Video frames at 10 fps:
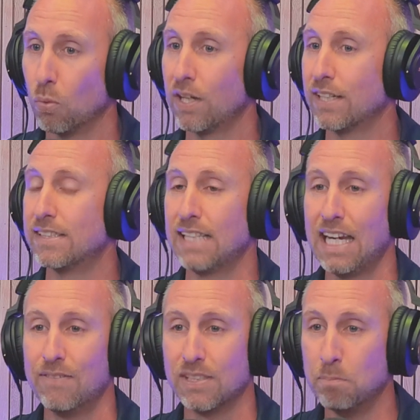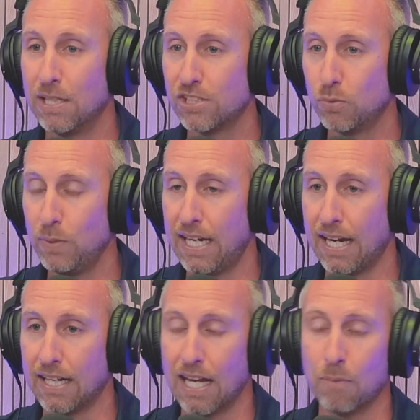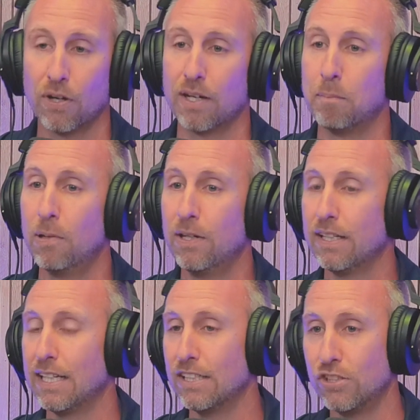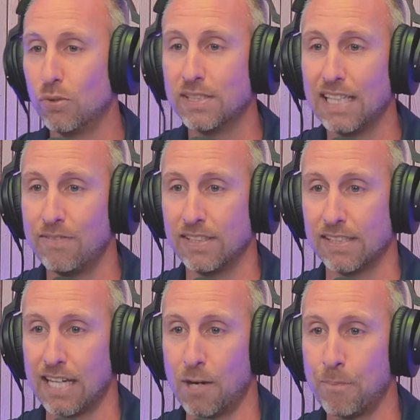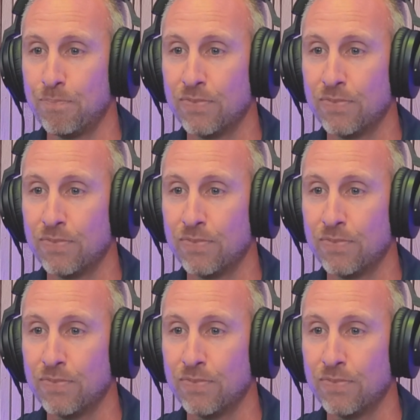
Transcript: We're gonna save as much as we can, and we're gonna put it into a savings account.